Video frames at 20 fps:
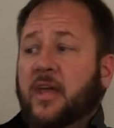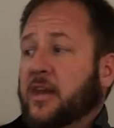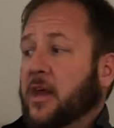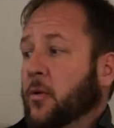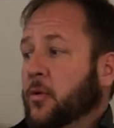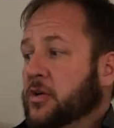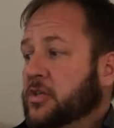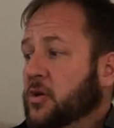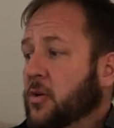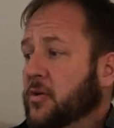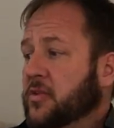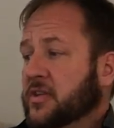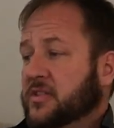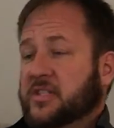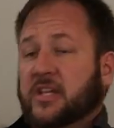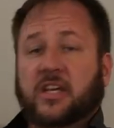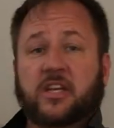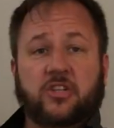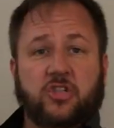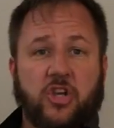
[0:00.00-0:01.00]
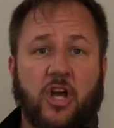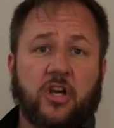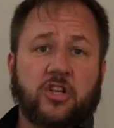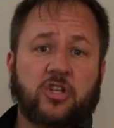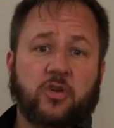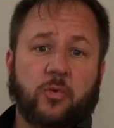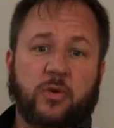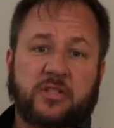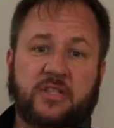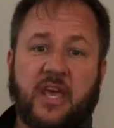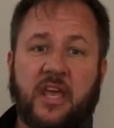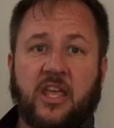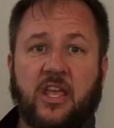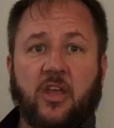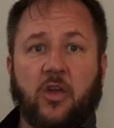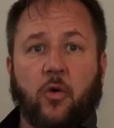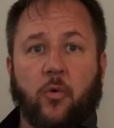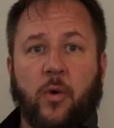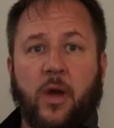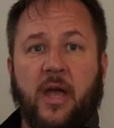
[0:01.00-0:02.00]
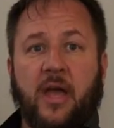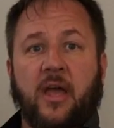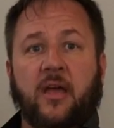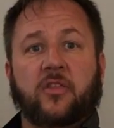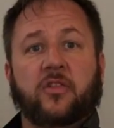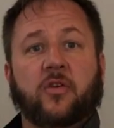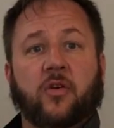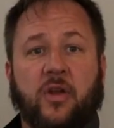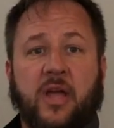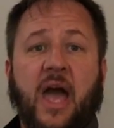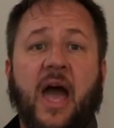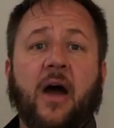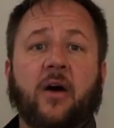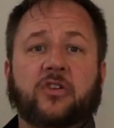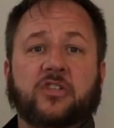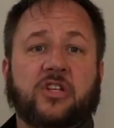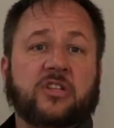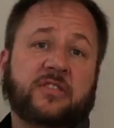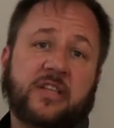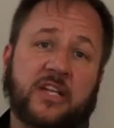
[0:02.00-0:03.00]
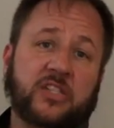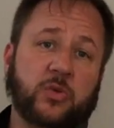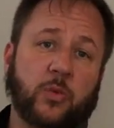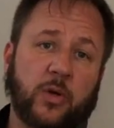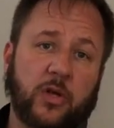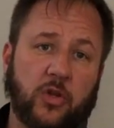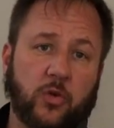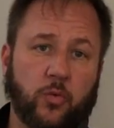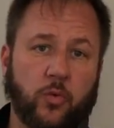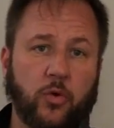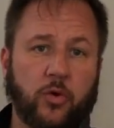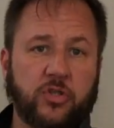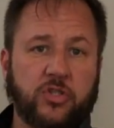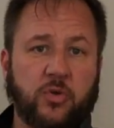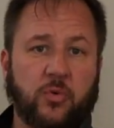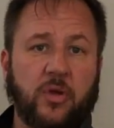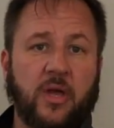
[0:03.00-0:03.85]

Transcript: Now we're doing this in conjunction with taking away the couch because that's one of the rules,